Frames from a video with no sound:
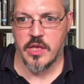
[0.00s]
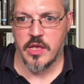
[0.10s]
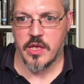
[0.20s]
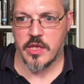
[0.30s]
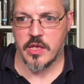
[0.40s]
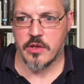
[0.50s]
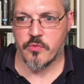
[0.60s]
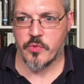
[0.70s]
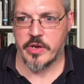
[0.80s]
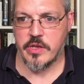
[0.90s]

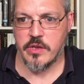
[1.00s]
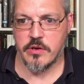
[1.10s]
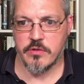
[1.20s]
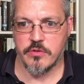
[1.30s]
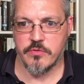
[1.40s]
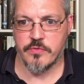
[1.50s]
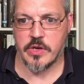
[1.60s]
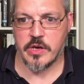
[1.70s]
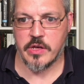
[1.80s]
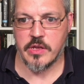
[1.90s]
And right here, you've
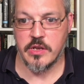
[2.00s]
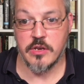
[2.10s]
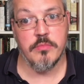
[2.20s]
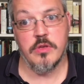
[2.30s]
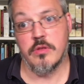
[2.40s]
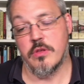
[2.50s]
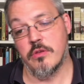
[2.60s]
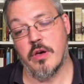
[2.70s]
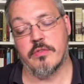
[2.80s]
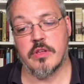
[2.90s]
got, and you
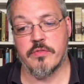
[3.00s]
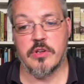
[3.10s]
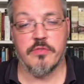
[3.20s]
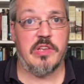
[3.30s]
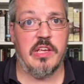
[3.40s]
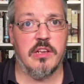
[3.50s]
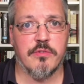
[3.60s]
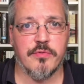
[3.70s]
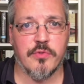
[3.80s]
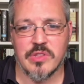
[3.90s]
have to have enough data
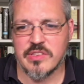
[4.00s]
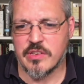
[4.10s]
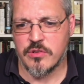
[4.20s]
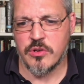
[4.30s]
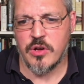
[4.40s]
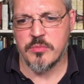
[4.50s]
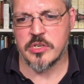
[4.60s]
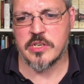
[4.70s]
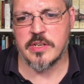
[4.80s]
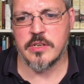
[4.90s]
for this. I don't know how
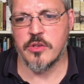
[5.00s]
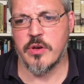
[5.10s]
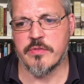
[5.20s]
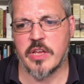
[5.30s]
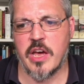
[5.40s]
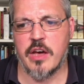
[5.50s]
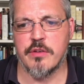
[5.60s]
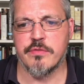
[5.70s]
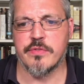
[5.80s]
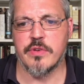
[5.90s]
much data you have to
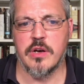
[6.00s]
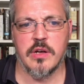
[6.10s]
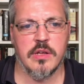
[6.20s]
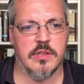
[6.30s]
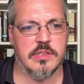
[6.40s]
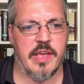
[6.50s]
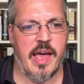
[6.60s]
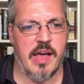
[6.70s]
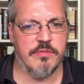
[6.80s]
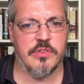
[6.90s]

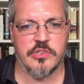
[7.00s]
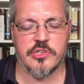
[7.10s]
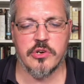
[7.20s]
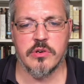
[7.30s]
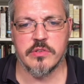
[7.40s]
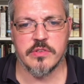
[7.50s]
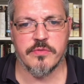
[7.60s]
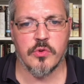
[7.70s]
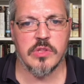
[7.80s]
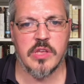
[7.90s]
have these charts. If
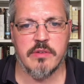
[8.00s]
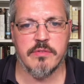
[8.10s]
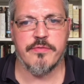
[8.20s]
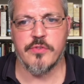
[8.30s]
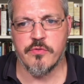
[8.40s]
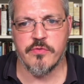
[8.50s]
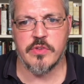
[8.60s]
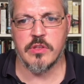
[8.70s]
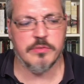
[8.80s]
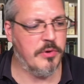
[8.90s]
you only have a few
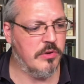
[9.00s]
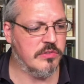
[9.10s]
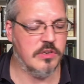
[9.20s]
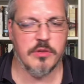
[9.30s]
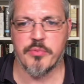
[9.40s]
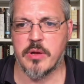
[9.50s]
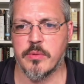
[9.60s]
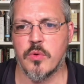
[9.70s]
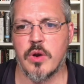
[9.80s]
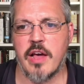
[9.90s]
videos posted, you probably
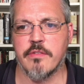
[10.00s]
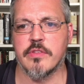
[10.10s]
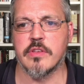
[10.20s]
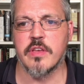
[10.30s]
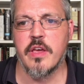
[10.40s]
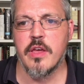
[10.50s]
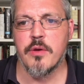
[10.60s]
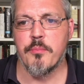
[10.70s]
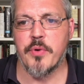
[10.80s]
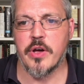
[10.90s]
won't have this.
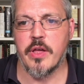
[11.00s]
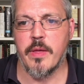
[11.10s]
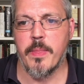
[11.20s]
But